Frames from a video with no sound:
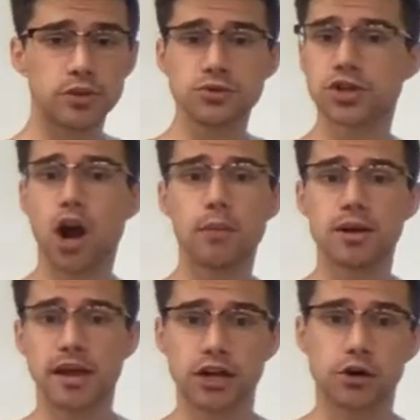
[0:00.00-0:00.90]
We use carbon
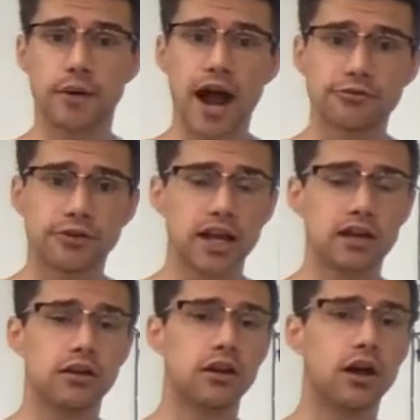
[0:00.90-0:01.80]
to make
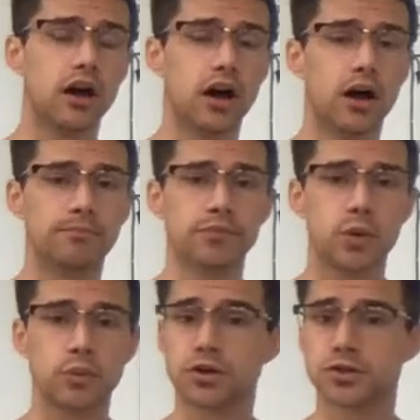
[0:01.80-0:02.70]
graphite.
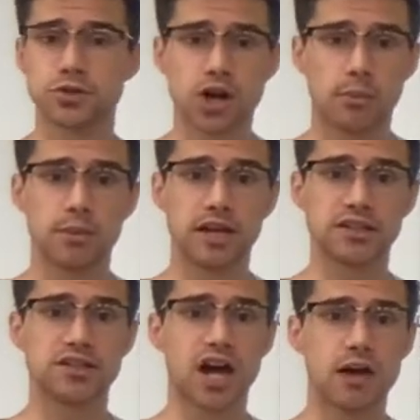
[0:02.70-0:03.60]
We also use carbon to
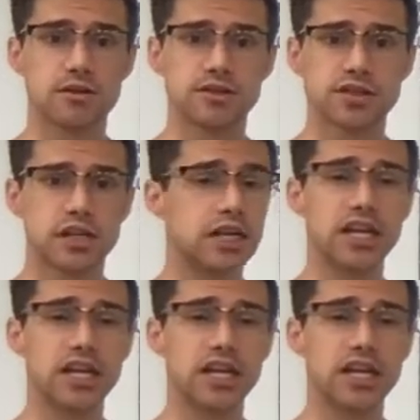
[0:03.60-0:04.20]
make diamonds.